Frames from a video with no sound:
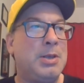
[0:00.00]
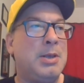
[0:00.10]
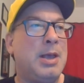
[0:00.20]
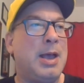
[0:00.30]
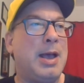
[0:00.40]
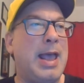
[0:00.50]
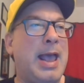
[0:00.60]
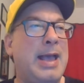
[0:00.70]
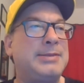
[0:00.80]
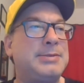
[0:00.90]

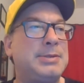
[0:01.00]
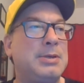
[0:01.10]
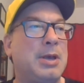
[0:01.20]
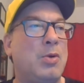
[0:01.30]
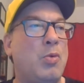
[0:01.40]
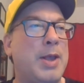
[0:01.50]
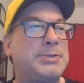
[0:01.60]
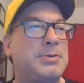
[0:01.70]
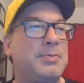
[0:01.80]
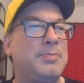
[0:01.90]
at
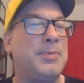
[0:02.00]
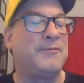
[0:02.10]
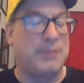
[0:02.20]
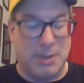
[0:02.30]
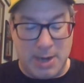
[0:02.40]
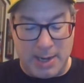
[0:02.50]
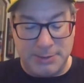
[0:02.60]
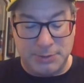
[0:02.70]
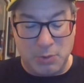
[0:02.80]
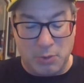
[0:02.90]
West Mifflin High
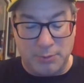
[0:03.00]
School.